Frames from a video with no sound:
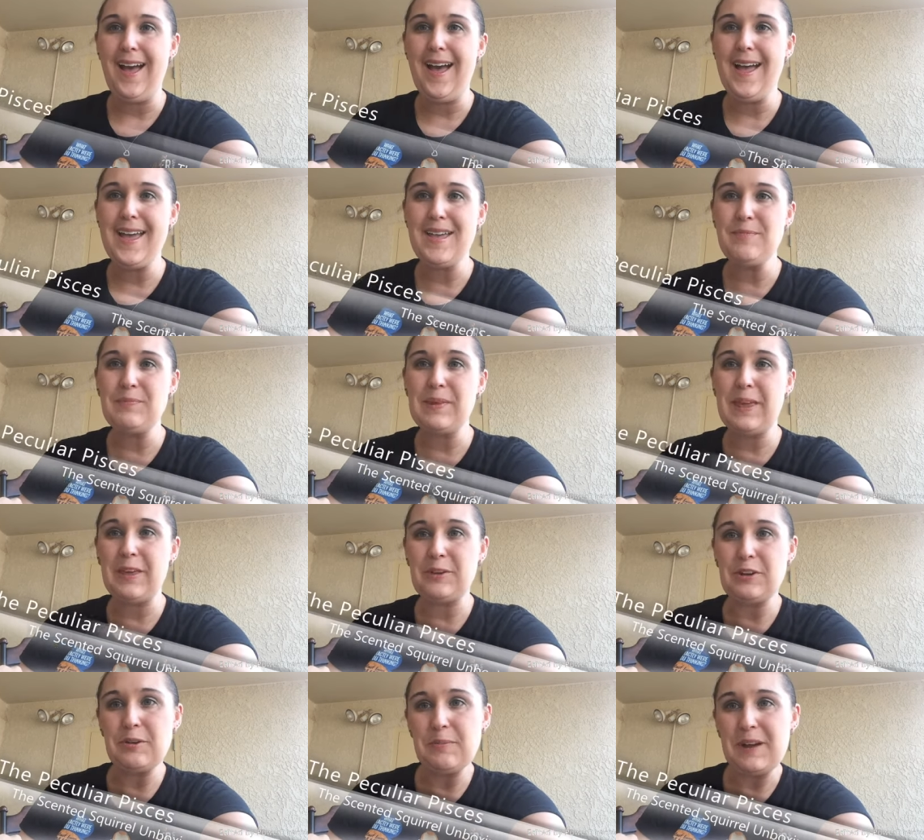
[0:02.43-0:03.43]
Hi,
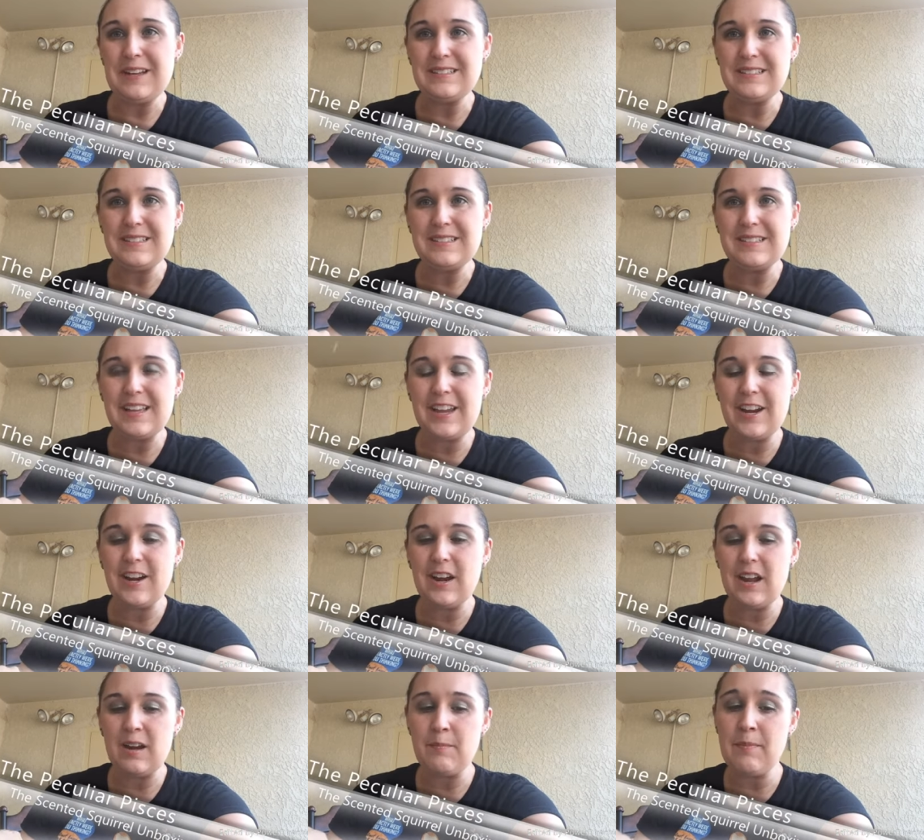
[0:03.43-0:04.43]
Peculiar Pisces
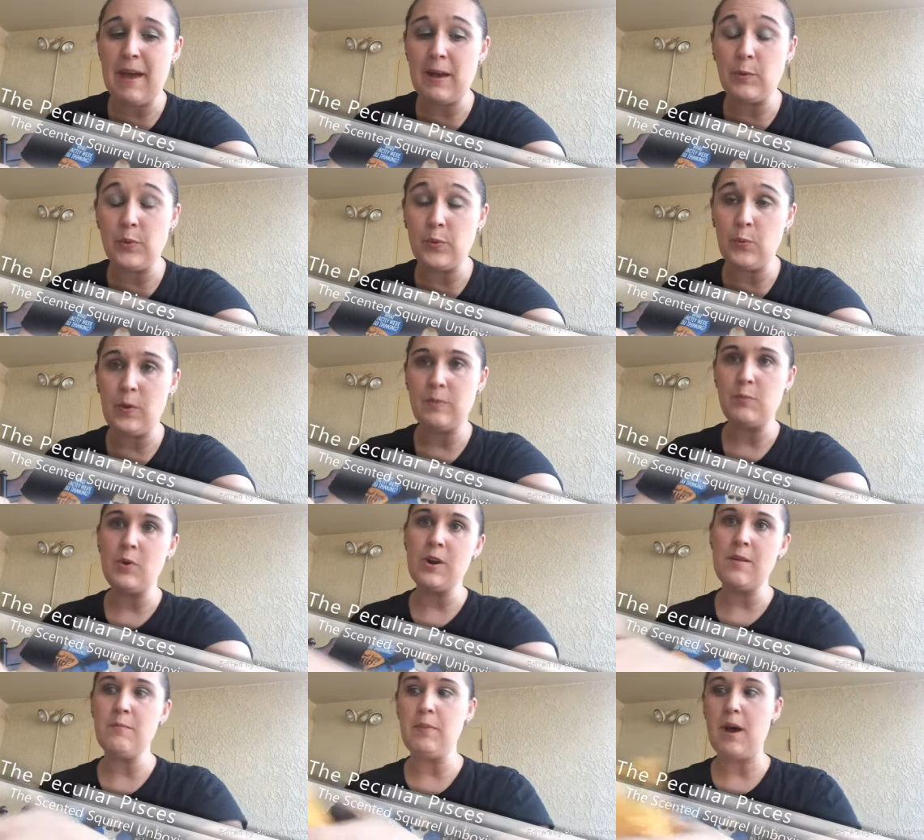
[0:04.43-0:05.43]
here, and I'm back with one
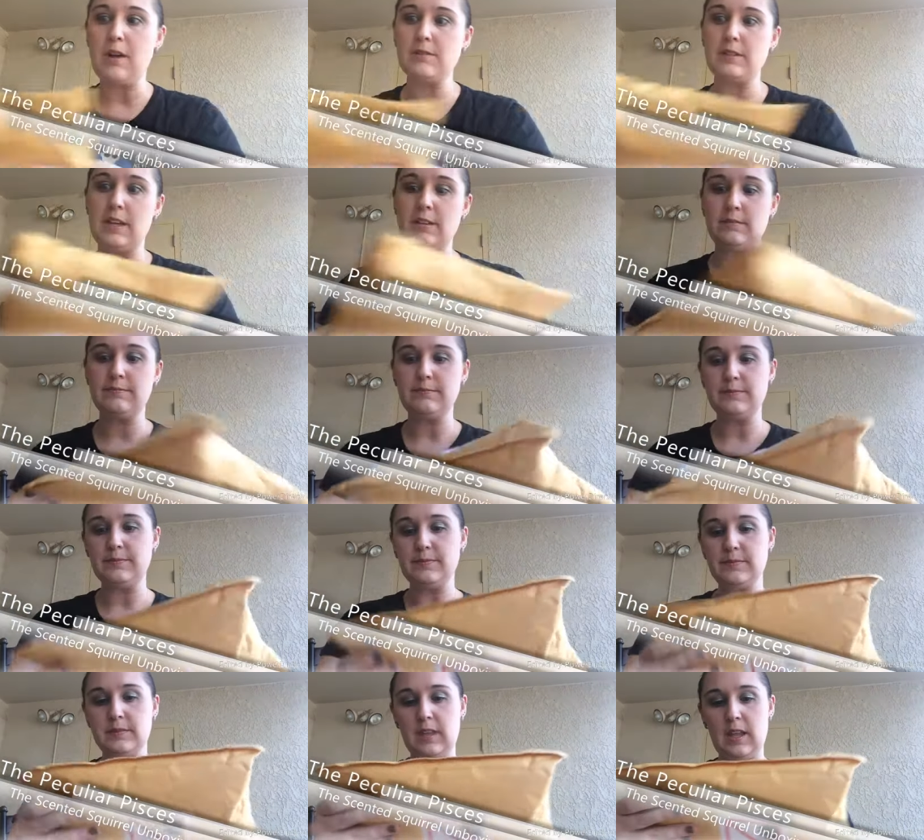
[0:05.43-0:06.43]
more unboxing.
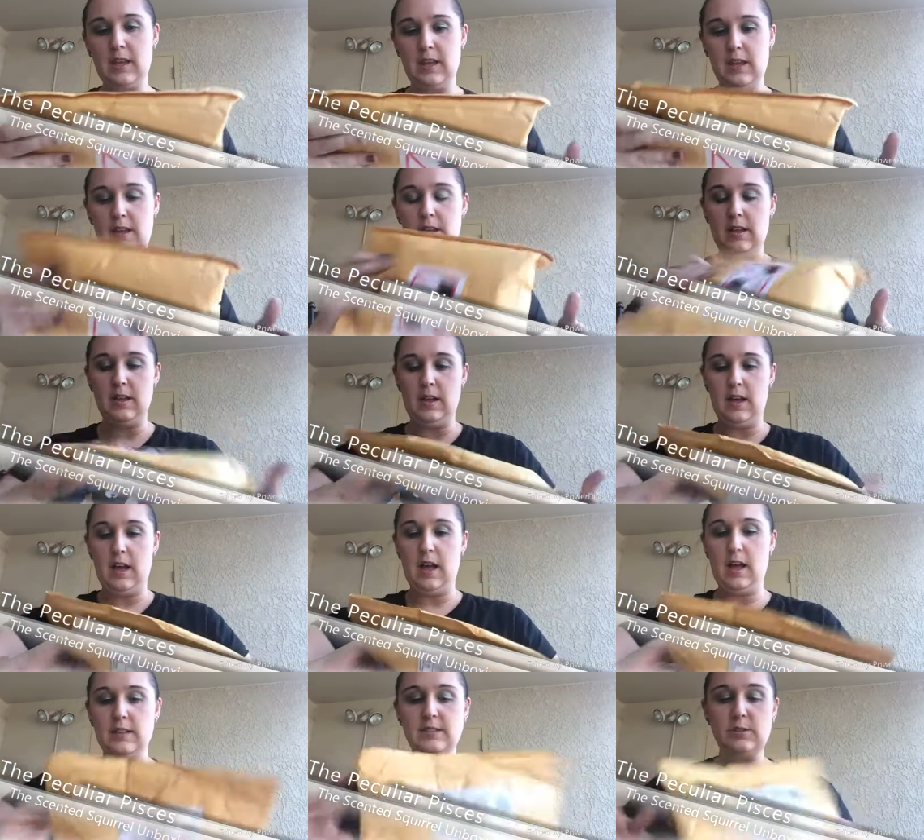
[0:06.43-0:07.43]

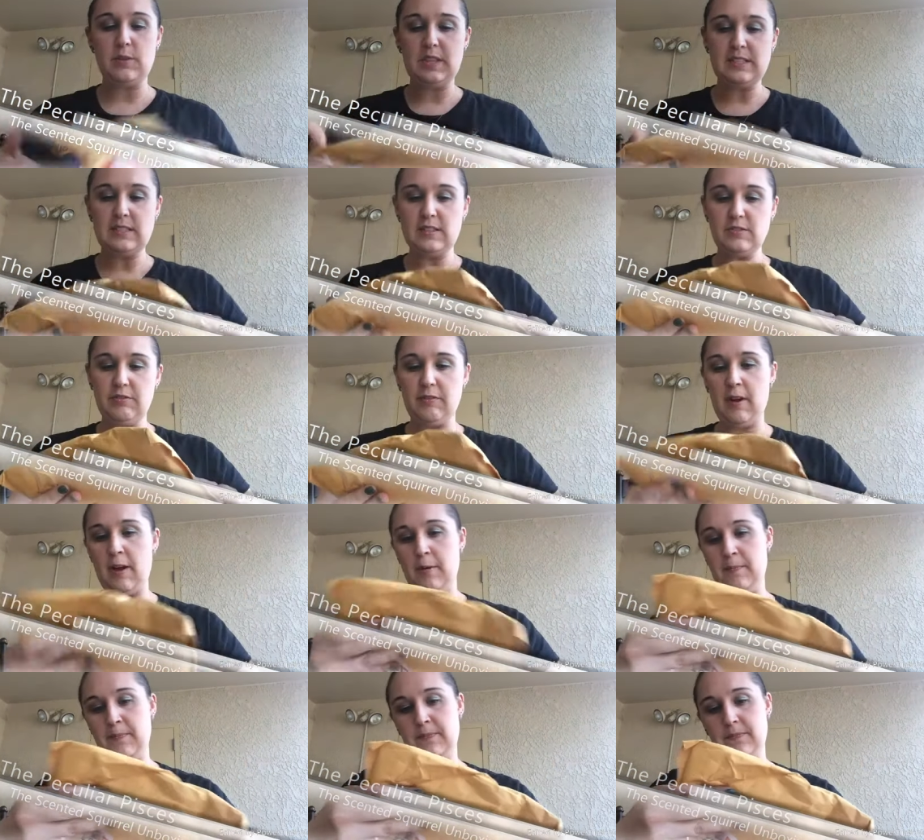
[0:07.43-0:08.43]
Uh, so this is
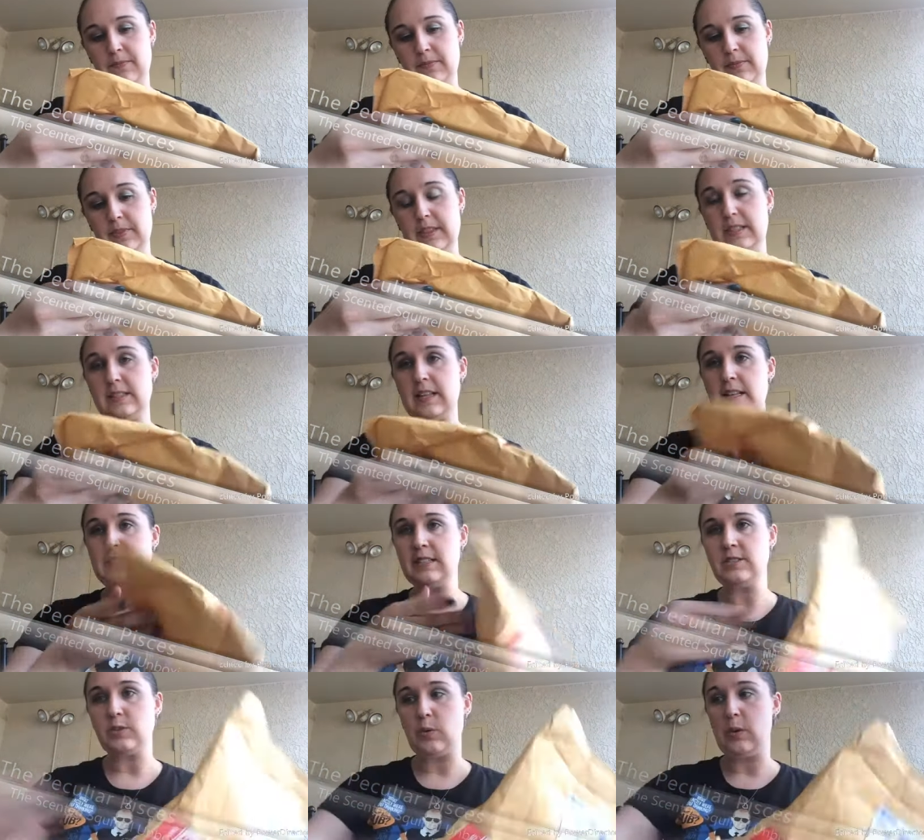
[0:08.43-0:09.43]
from The
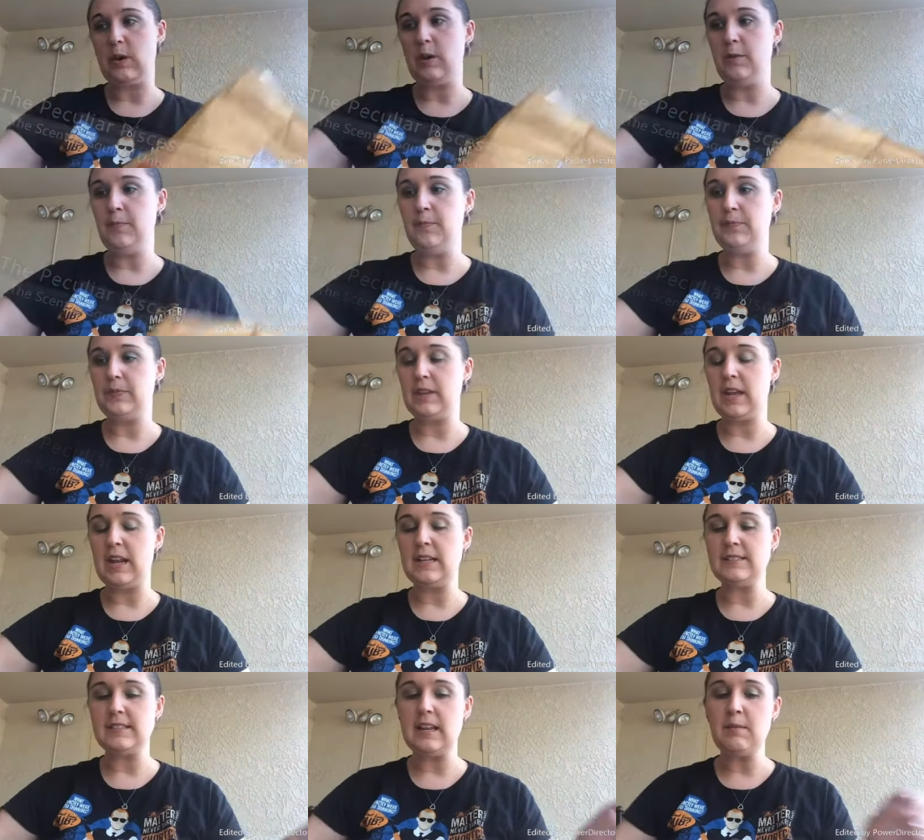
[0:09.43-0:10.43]
Scented Squirrel,
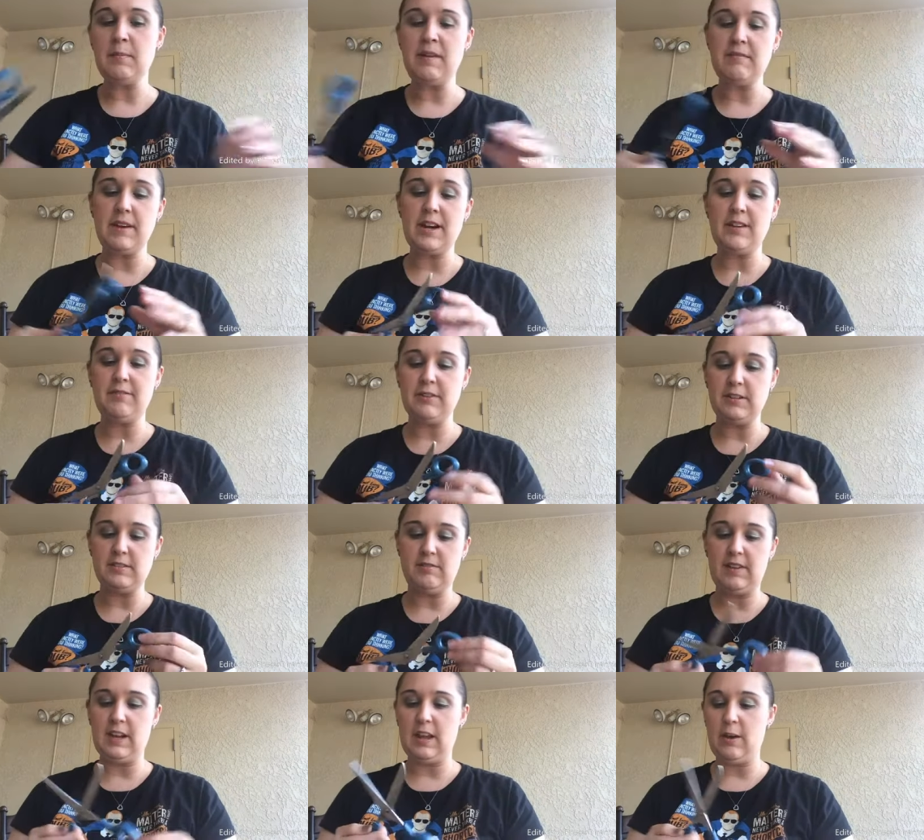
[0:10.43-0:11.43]
and I said in my very
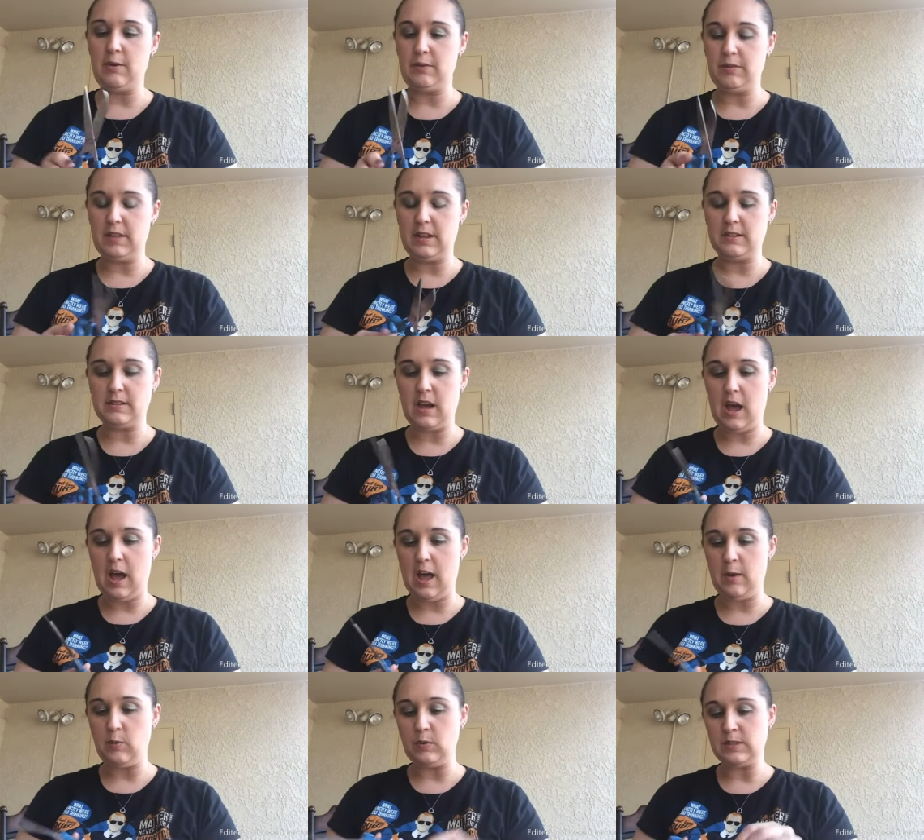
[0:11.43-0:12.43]
first video that
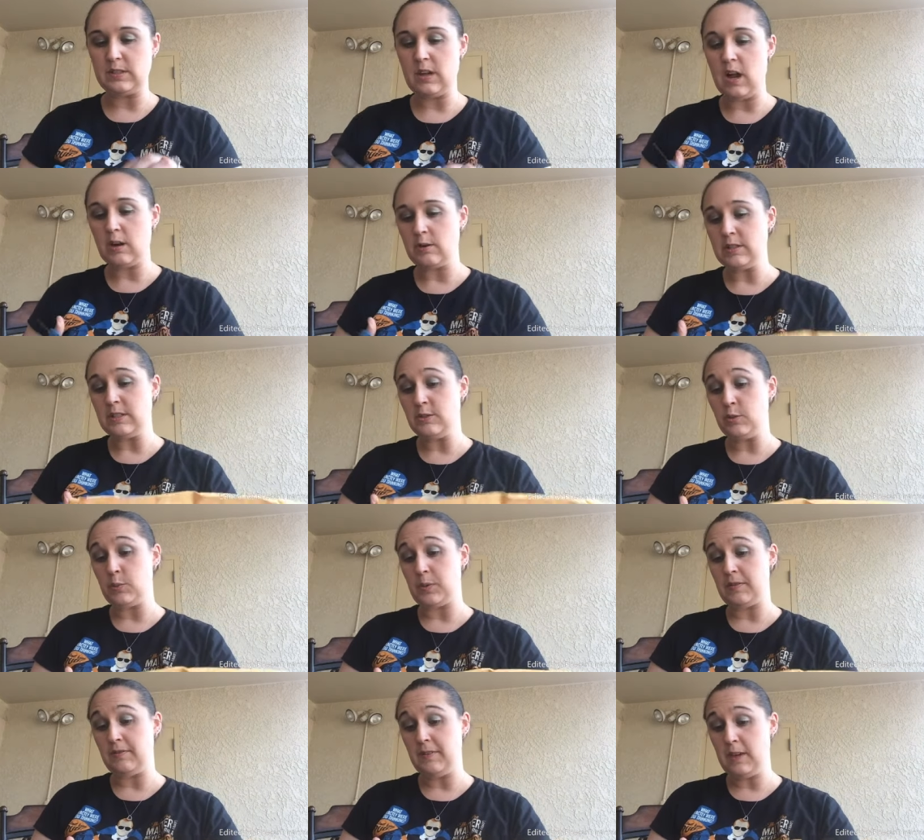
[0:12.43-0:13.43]
I was not going to do
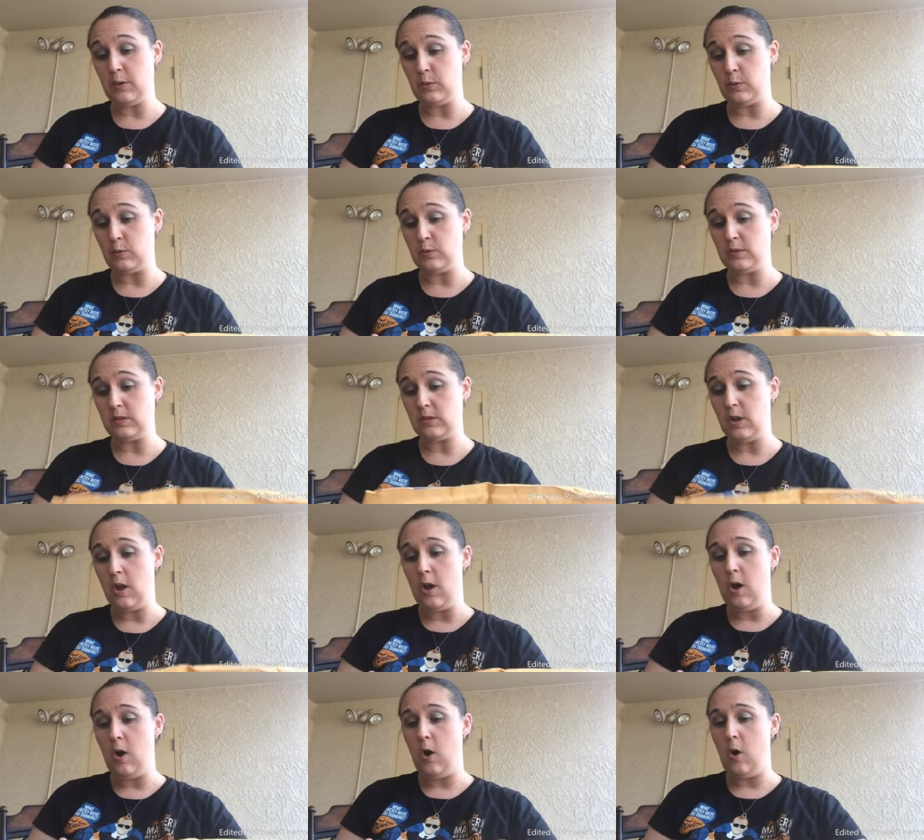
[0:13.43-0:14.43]
reviews
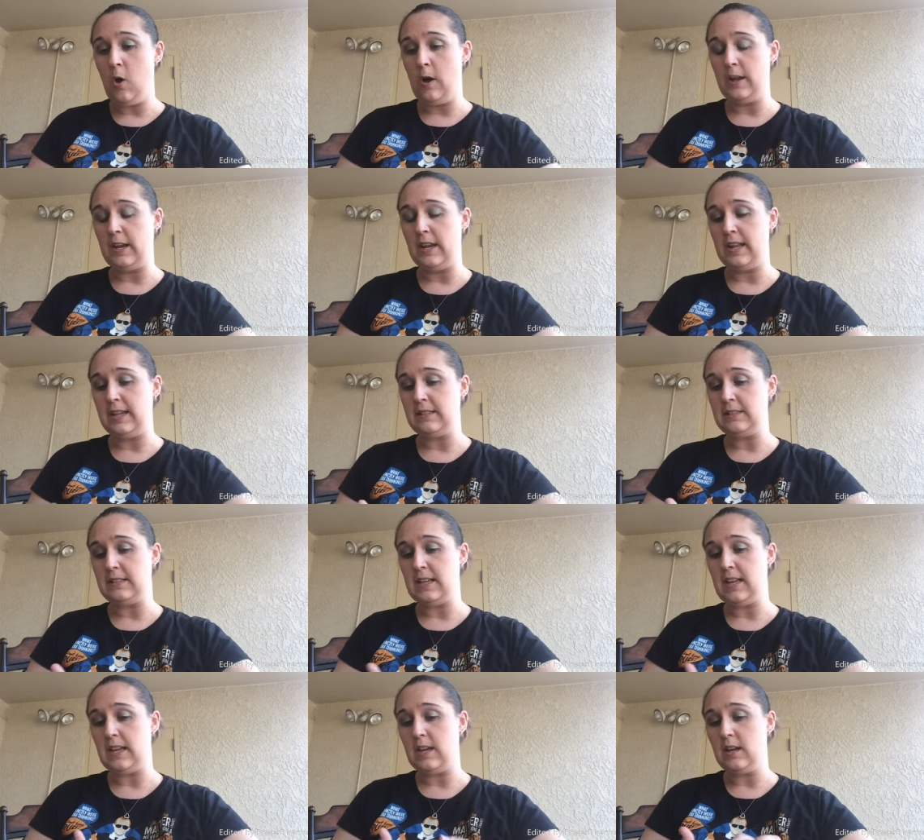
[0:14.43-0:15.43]
on
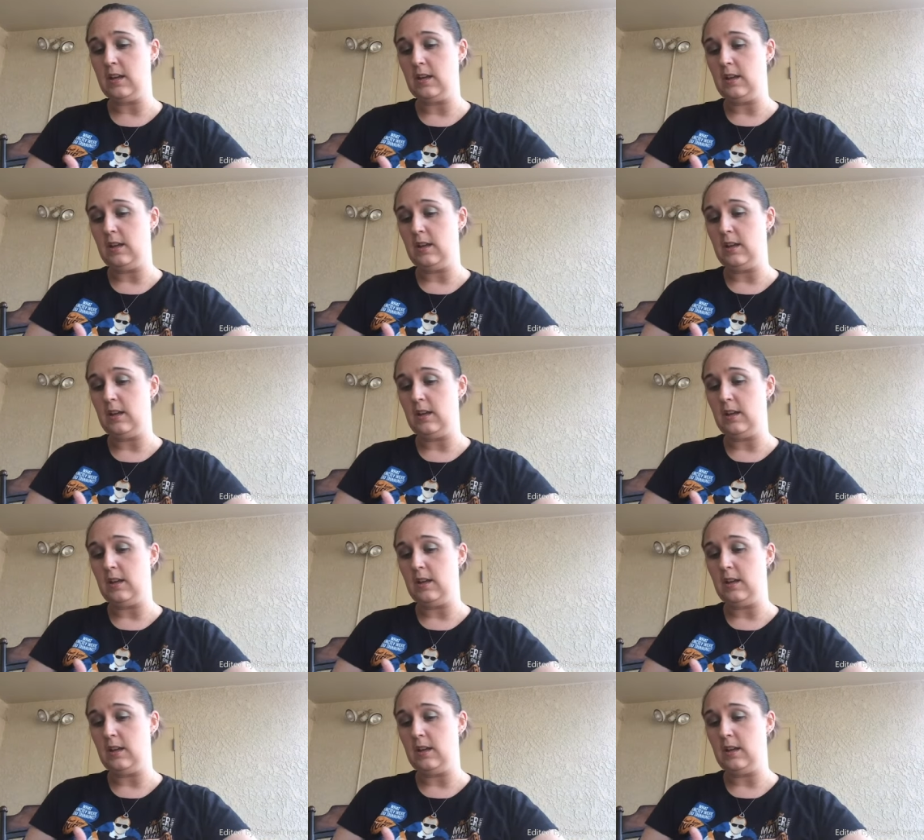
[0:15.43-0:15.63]
indie